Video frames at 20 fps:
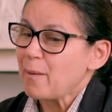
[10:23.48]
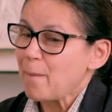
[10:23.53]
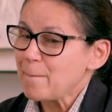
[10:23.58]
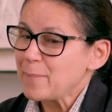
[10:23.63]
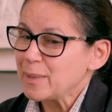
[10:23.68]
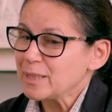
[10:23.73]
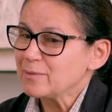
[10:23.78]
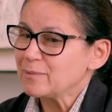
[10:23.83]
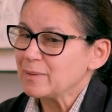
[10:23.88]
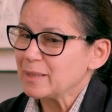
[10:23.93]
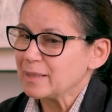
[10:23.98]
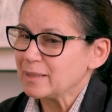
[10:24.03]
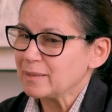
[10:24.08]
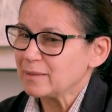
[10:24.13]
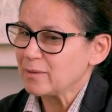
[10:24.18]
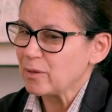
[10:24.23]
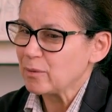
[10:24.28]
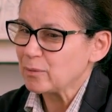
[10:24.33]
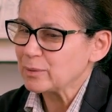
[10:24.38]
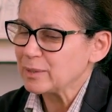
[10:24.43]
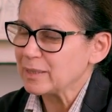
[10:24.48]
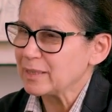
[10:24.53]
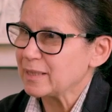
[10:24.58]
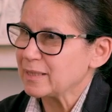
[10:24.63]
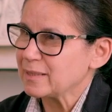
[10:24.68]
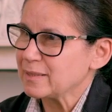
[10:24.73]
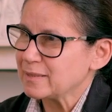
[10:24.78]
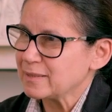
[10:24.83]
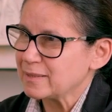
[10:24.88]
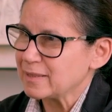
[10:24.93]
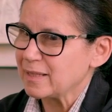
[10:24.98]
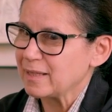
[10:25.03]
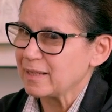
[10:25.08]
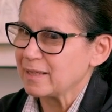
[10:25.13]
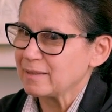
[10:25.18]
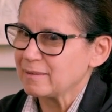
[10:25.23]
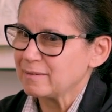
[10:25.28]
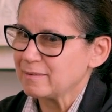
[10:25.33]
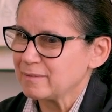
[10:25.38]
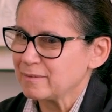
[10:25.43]
between audience
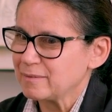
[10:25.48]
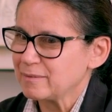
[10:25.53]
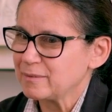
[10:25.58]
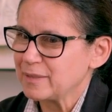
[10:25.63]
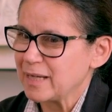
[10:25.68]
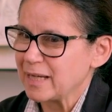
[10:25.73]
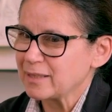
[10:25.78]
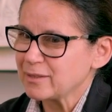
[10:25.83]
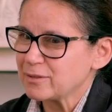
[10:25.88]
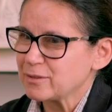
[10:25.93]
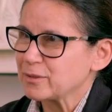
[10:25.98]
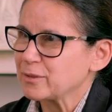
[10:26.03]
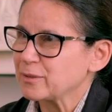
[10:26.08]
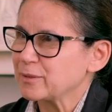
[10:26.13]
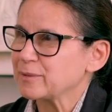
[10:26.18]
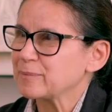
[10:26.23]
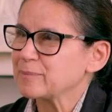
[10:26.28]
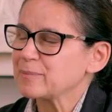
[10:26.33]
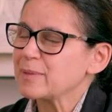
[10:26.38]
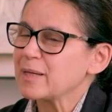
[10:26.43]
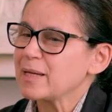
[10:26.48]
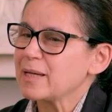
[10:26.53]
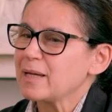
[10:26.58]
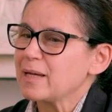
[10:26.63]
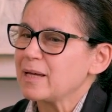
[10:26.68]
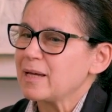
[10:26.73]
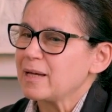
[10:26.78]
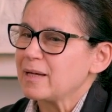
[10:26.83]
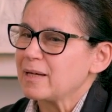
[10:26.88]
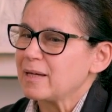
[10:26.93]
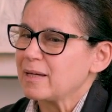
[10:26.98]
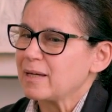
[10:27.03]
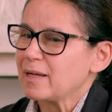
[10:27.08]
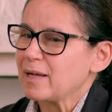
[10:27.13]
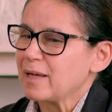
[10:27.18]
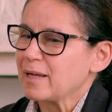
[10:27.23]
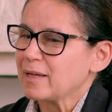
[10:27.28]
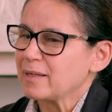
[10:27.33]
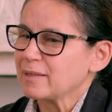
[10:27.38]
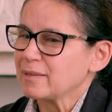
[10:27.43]
and director,
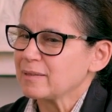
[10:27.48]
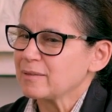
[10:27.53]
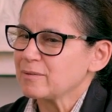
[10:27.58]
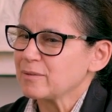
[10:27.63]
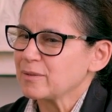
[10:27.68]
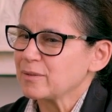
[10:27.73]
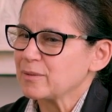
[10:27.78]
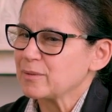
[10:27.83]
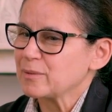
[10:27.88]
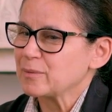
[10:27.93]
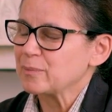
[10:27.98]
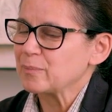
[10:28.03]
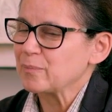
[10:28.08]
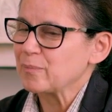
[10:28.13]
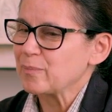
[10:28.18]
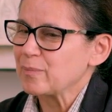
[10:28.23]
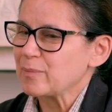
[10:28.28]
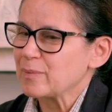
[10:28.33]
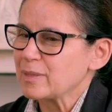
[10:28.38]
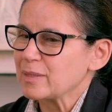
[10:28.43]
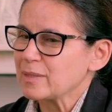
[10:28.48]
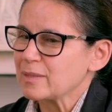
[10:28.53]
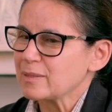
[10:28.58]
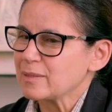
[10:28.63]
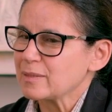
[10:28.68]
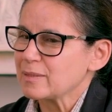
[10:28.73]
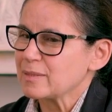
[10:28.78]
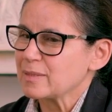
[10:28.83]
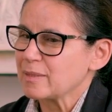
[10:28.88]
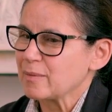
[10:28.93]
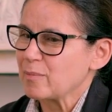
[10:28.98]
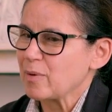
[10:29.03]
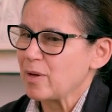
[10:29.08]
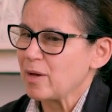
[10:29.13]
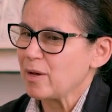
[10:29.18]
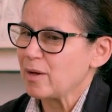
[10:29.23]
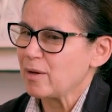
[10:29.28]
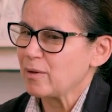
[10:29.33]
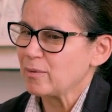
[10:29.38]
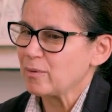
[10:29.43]
and
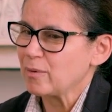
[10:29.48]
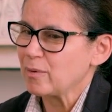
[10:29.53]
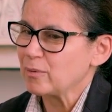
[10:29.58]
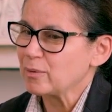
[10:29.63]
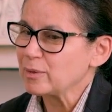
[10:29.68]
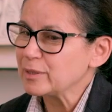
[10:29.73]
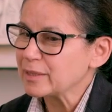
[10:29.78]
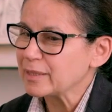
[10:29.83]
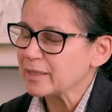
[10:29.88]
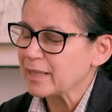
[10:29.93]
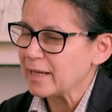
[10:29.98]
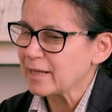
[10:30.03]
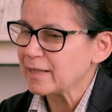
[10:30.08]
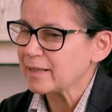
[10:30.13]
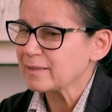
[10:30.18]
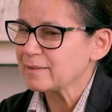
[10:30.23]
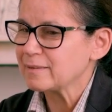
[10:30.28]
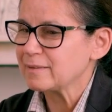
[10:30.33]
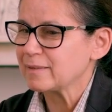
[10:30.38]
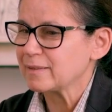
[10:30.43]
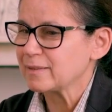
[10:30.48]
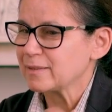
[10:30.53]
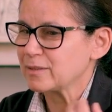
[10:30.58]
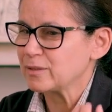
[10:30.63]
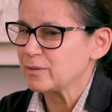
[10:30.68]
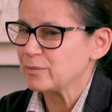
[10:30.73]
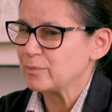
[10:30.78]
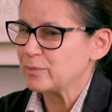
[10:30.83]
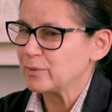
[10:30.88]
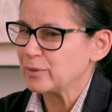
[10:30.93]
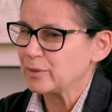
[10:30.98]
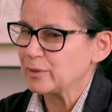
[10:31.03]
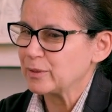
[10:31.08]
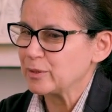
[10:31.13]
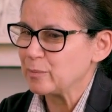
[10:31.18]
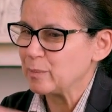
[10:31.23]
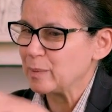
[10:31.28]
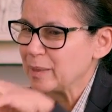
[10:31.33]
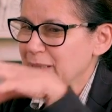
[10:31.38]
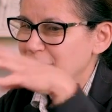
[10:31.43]
somehow all the characters, the
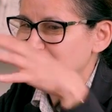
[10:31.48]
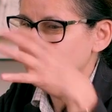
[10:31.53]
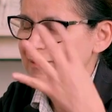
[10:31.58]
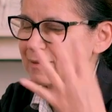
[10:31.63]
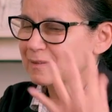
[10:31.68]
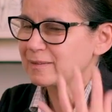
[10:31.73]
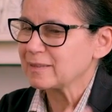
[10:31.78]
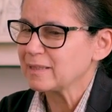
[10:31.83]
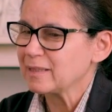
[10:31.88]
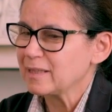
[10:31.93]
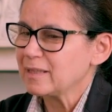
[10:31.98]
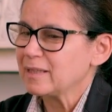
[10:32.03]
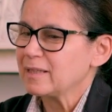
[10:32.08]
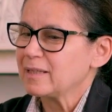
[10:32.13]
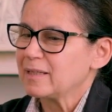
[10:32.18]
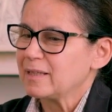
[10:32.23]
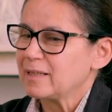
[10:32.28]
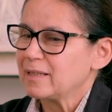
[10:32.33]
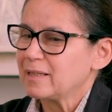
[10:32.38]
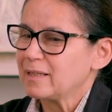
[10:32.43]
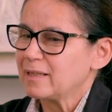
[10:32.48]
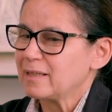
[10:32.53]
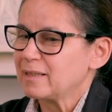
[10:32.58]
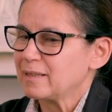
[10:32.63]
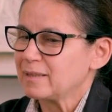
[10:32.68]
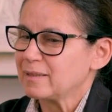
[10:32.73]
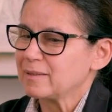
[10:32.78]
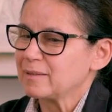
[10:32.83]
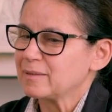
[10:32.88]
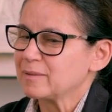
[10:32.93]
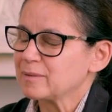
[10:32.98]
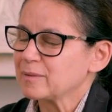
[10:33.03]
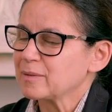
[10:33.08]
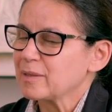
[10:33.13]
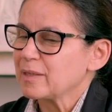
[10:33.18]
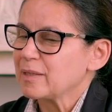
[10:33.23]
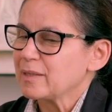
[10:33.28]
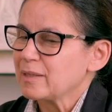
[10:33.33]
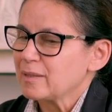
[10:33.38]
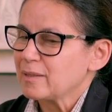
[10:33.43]
world built
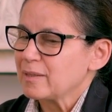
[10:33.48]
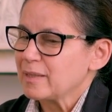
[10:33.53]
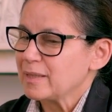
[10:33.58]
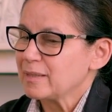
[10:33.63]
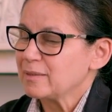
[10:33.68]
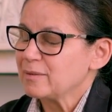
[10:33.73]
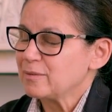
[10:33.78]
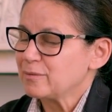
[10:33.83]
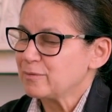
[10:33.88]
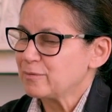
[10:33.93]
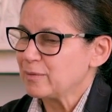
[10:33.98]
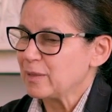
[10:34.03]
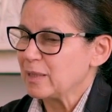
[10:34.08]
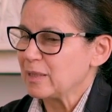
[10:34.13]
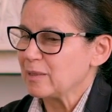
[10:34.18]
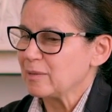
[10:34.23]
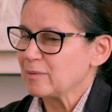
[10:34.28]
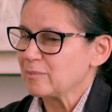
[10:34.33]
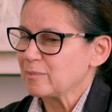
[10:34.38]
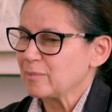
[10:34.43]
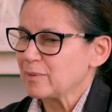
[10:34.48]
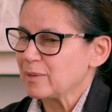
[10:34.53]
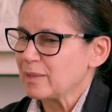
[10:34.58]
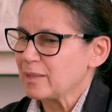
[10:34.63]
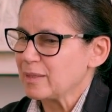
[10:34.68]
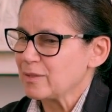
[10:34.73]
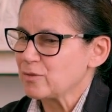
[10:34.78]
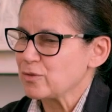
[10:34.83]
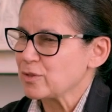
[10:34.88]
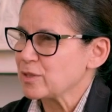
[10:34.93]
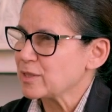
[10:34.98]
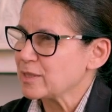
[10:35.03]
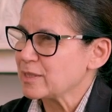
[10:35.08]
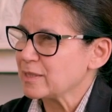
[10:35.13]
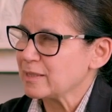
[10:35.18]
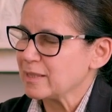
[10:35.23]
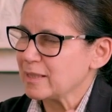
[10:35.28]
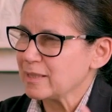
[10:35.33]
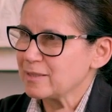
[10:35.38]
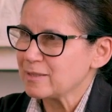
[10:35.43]
in the film is just
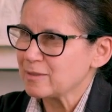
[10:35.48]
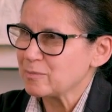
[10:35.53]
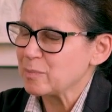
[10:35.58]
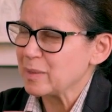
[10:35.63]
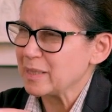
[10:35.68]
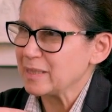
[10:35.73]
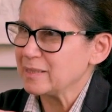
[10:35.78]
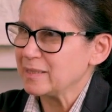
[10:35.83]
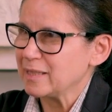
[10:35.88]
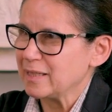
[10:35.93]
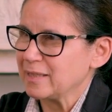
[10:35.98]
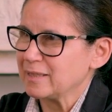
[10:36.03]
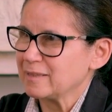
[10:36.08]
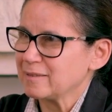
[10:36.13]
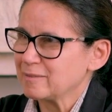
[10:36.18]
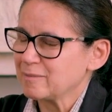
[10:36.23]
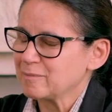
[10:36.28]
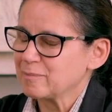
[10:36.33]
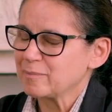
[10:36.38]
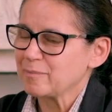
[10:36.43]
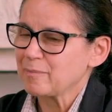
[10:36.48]
an intermediate.